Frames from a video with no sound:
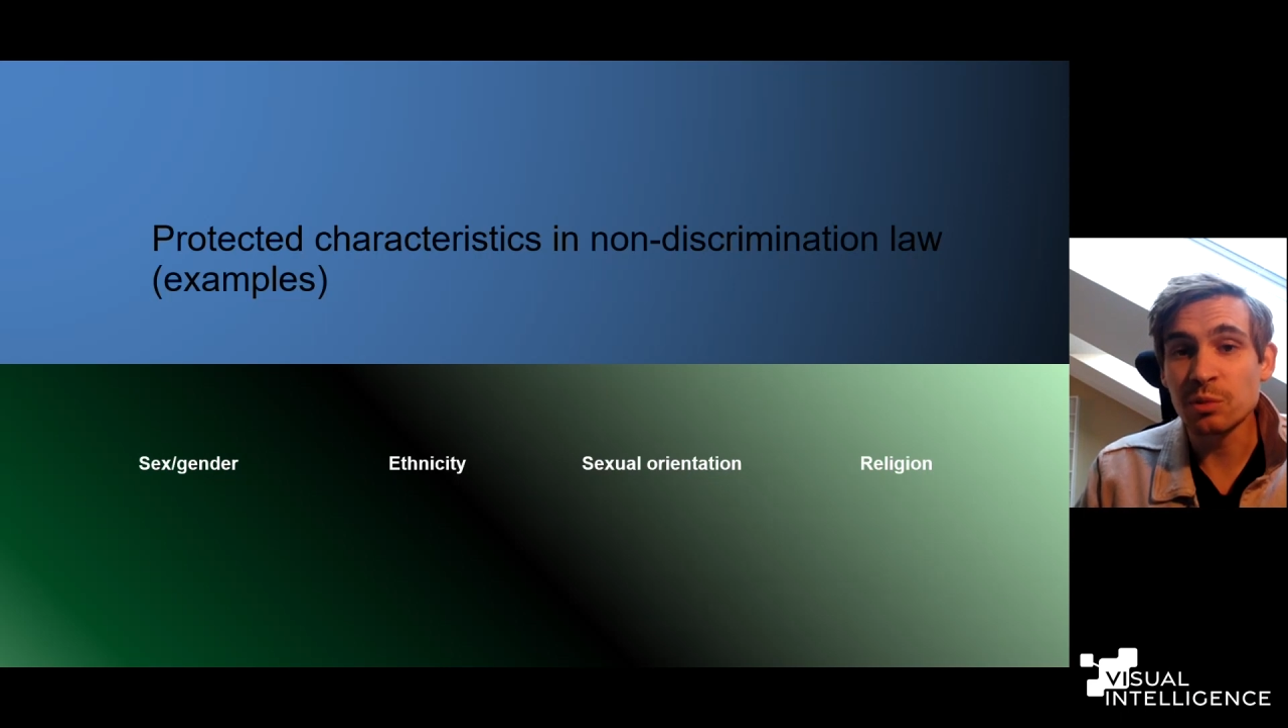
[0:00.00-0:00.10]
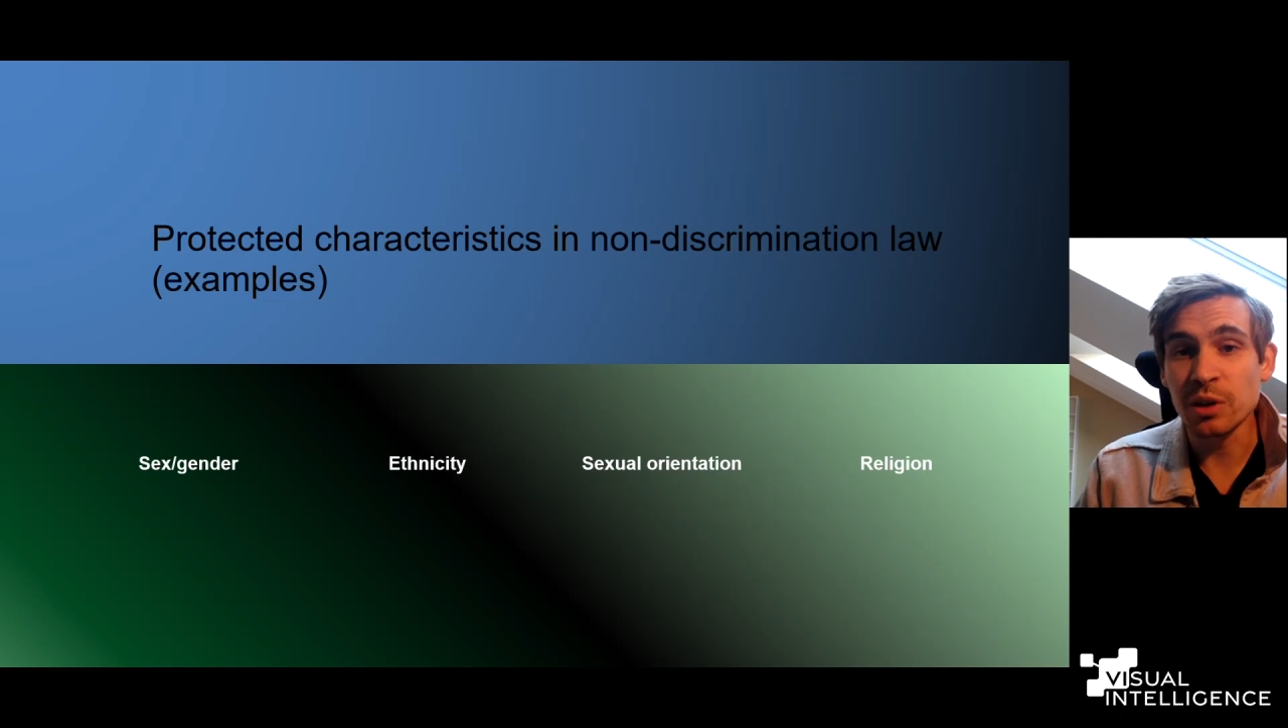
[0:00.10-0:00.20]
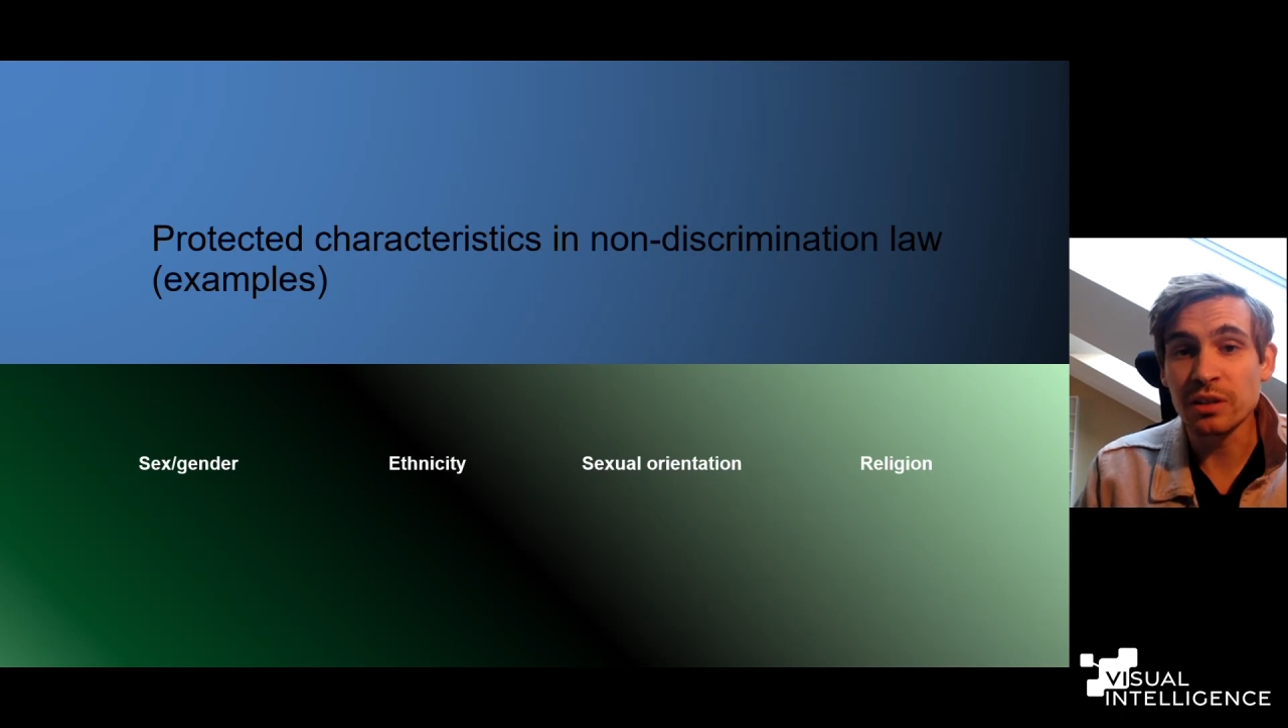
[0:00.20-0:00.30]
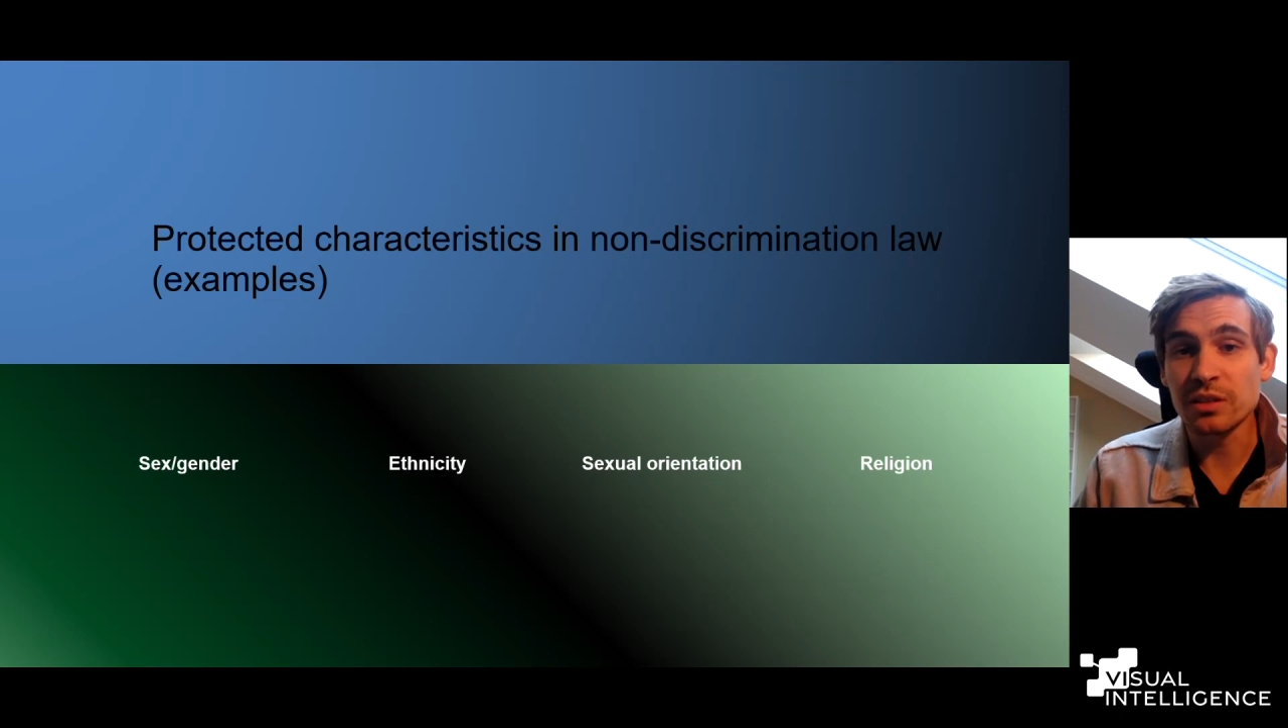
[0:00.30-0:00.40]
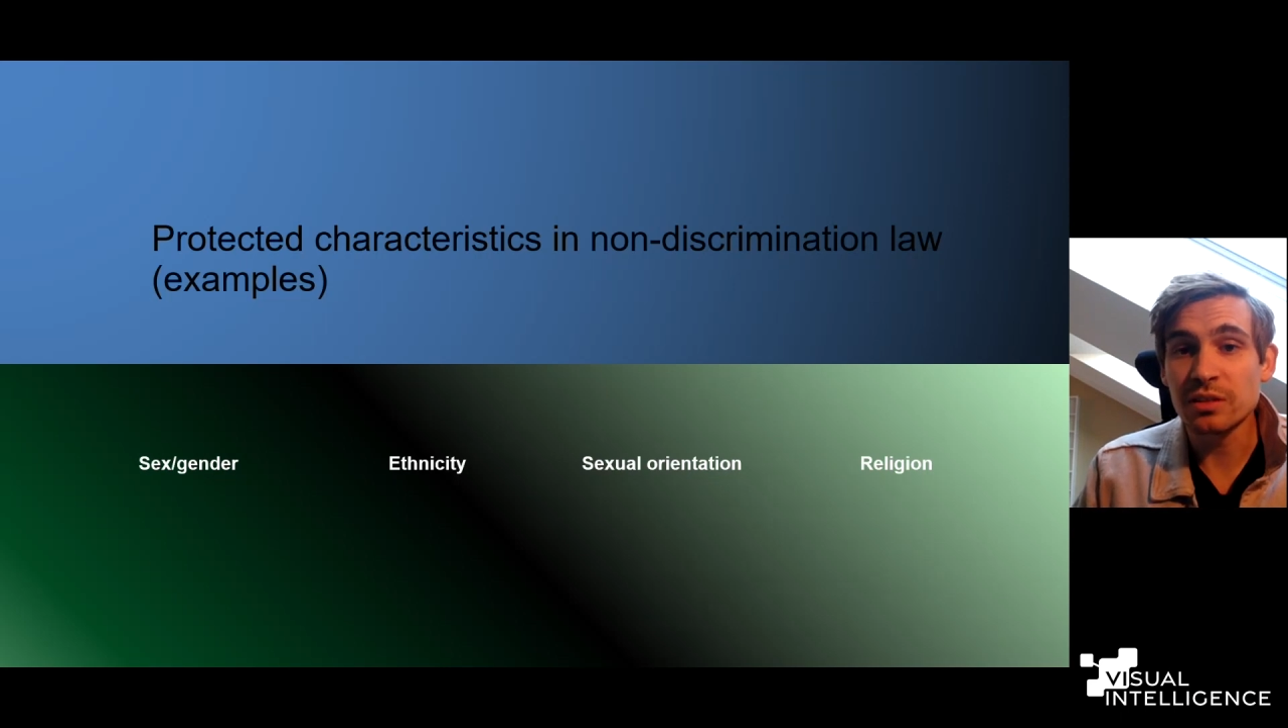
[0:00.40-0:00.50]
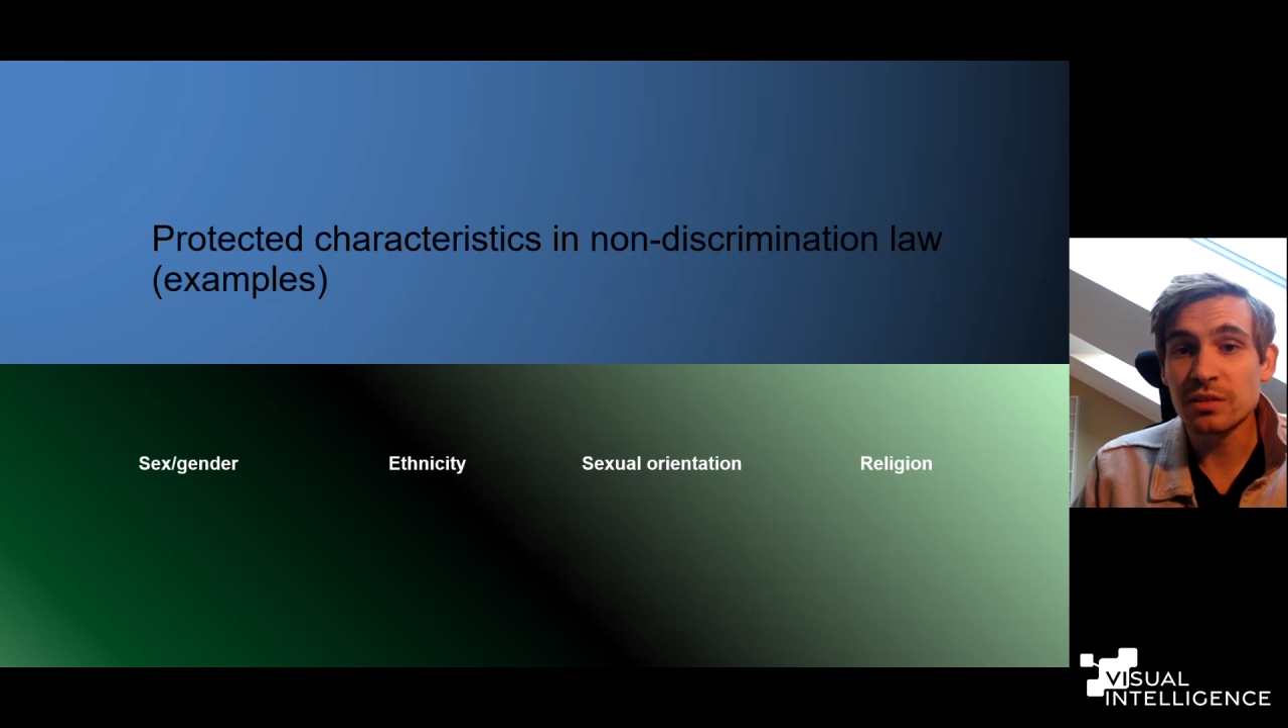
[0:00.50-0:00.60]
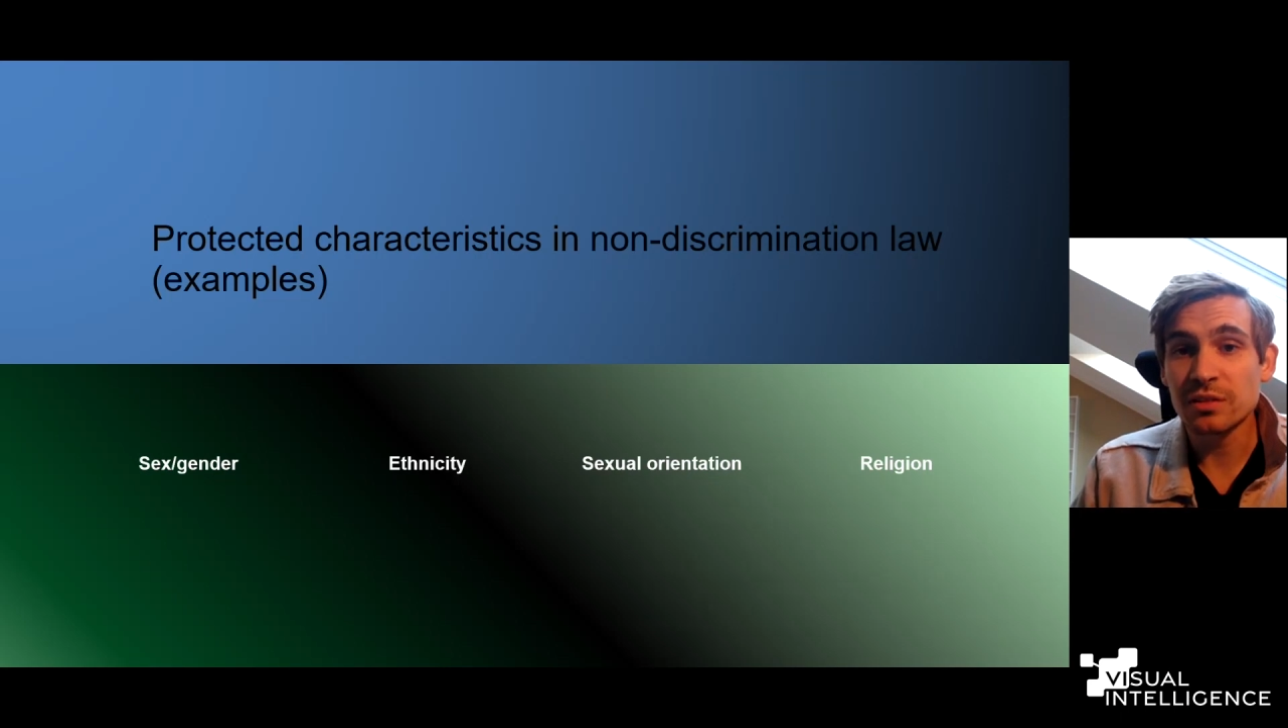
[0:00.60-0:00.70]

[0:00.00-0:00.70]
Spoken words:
want